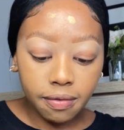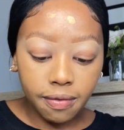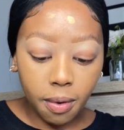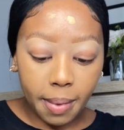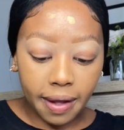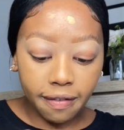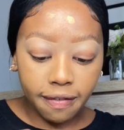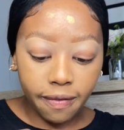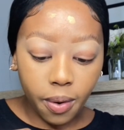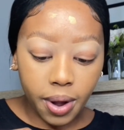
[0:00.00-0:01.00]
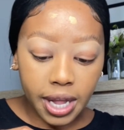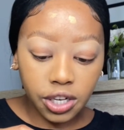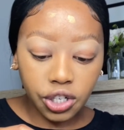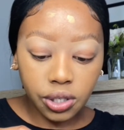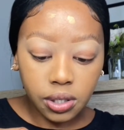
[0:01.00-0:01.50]
for my forehead,
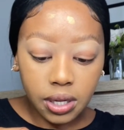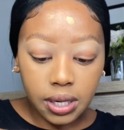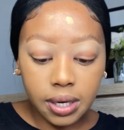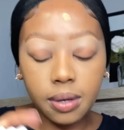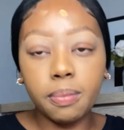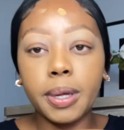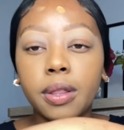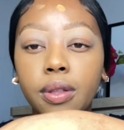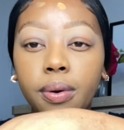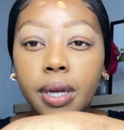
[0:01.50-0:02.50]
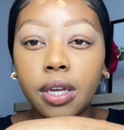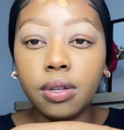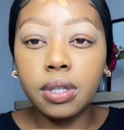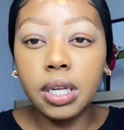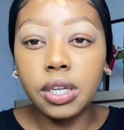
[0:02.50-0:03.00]
just a little bit though. Can
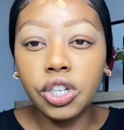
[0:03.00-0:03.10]
you see?